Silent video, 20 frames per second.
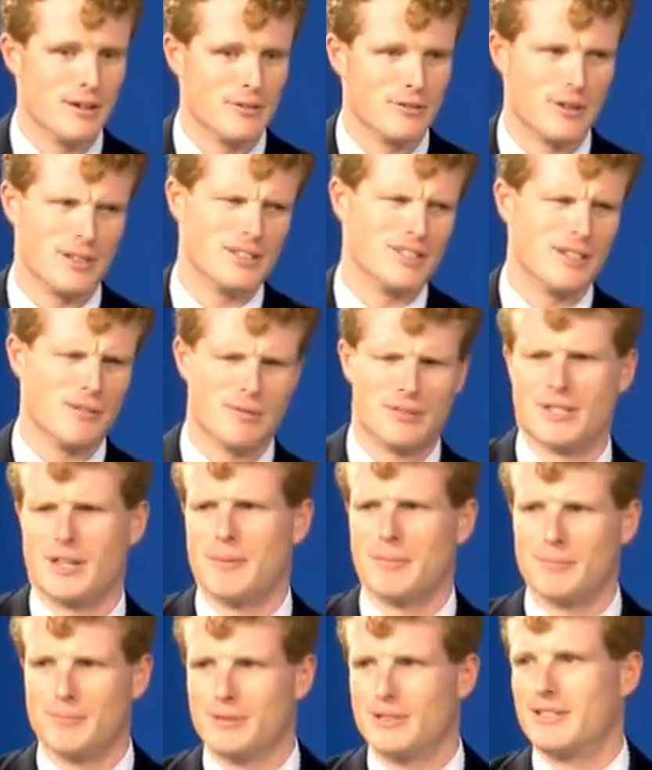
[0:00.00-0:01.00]
great sandwich
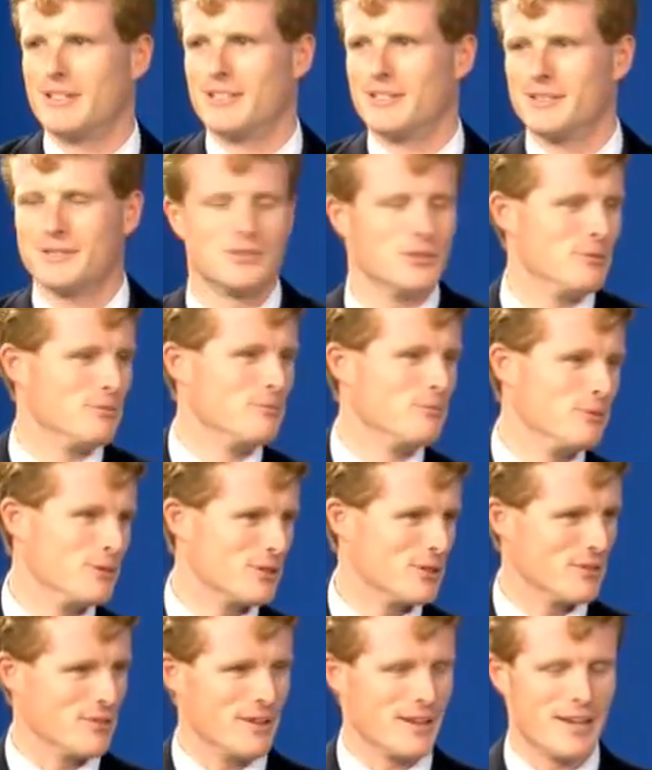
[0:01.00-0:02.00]
shop in particular, so we'll
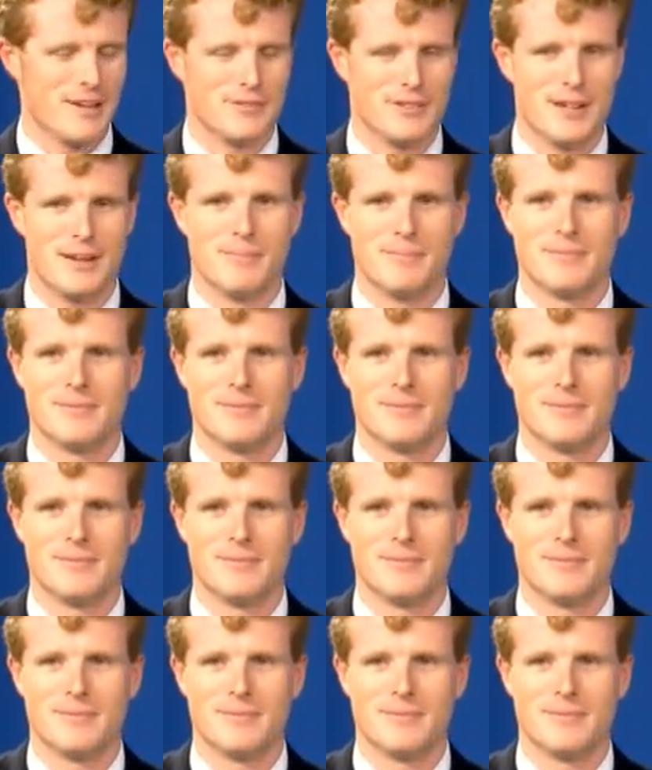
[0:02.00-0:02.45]
see if I have time.